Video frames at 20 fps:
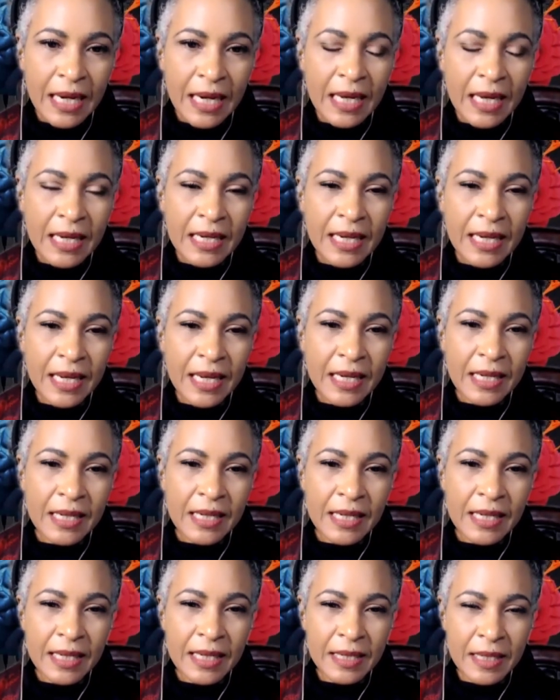I
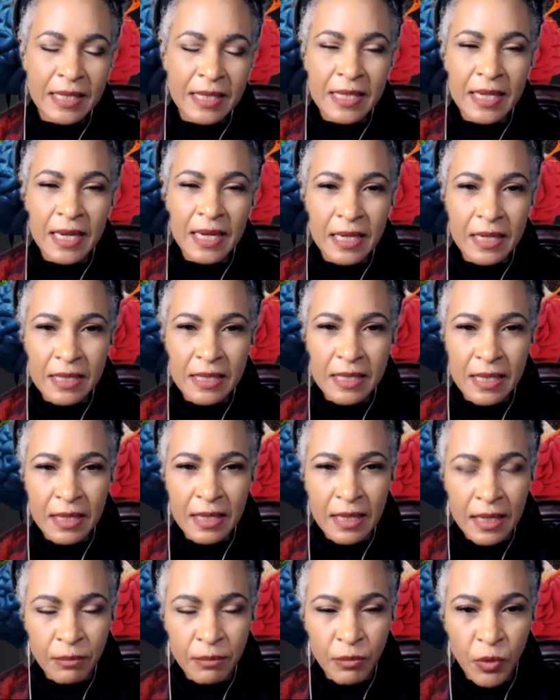take it
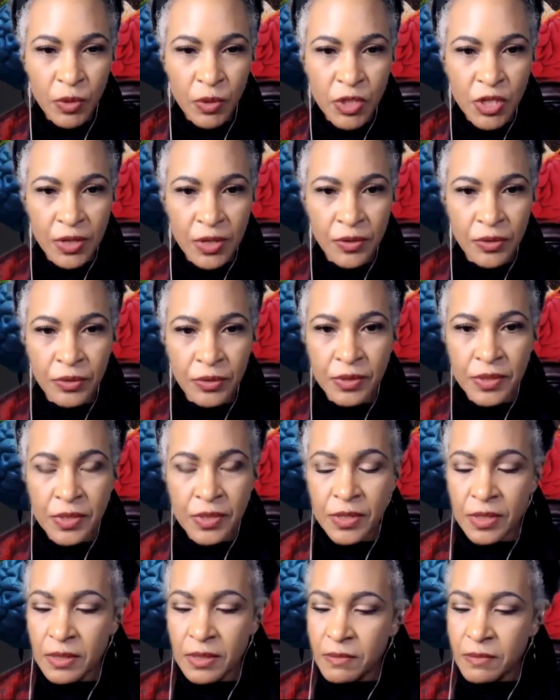in more general
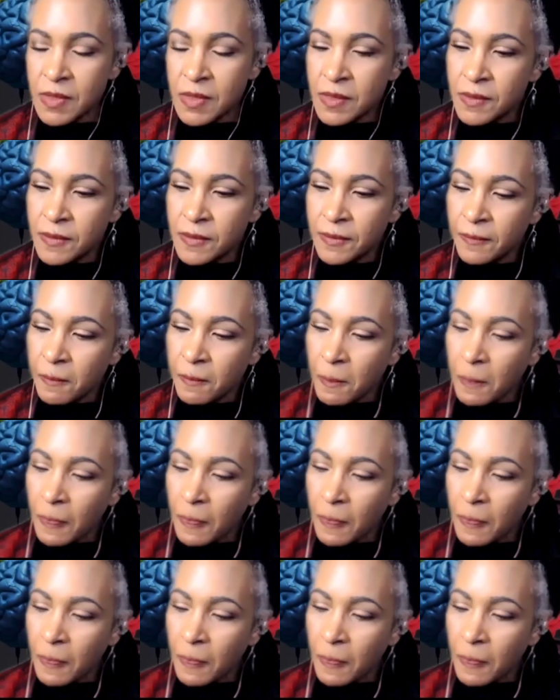terms?